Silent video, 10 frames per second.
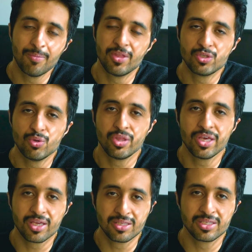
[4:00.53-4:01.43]
him that you
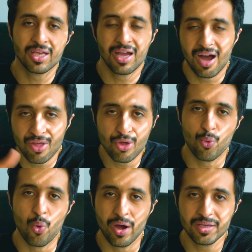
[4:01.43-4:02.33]
think it's
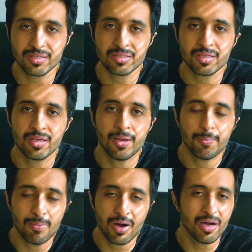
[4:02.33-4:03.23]
otherwise
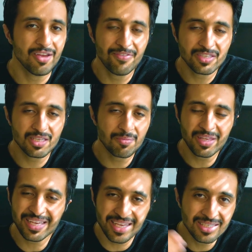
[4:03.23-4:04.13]
but if it's
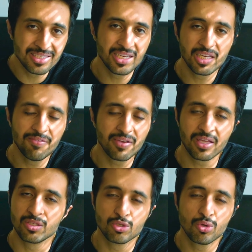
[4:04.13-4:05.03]
something
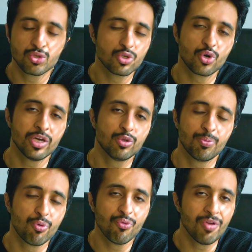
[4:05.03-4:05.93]
insignificant, don't try to
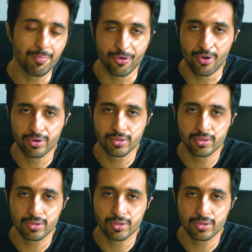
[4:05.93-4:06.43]
prove him wrong.